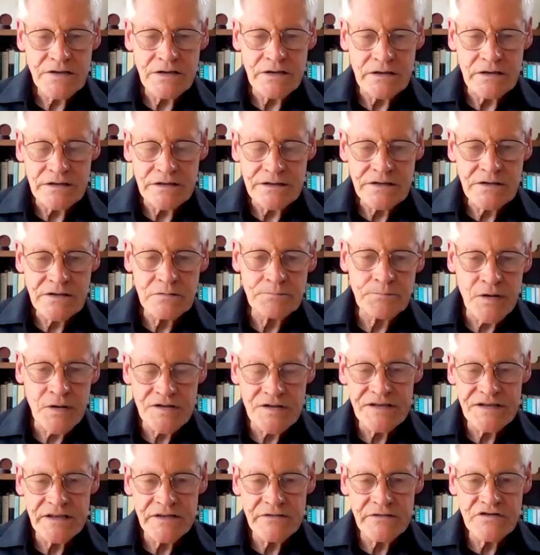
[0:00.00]
turn it to
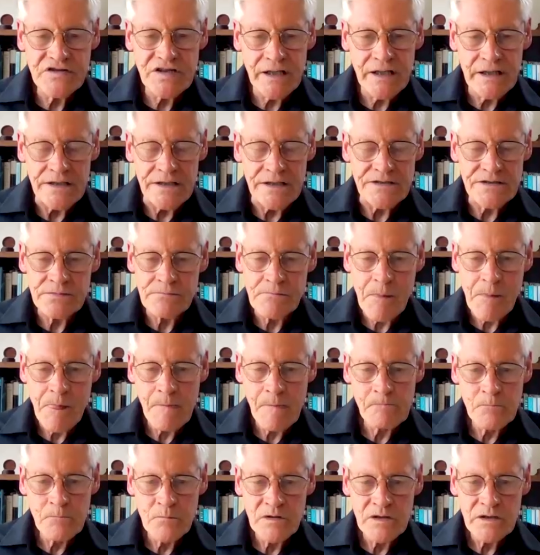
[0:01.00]
positive charge.
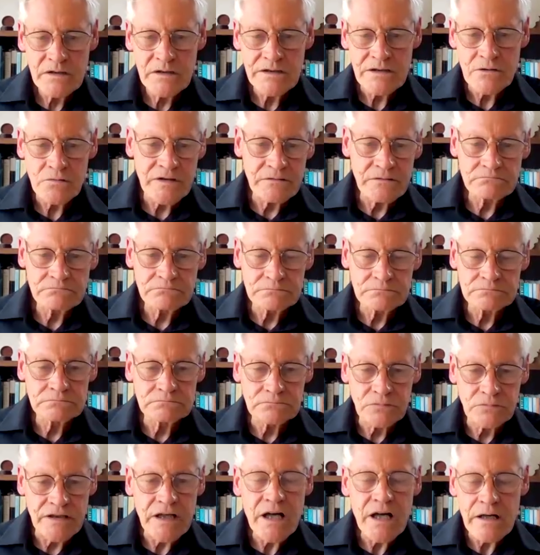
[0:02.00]
So
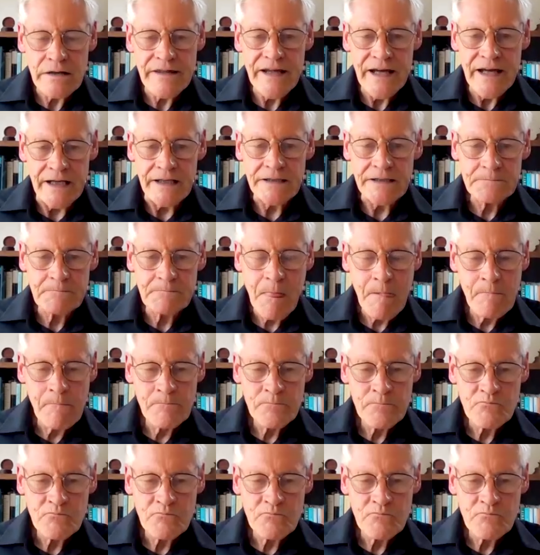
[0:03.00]
we know that.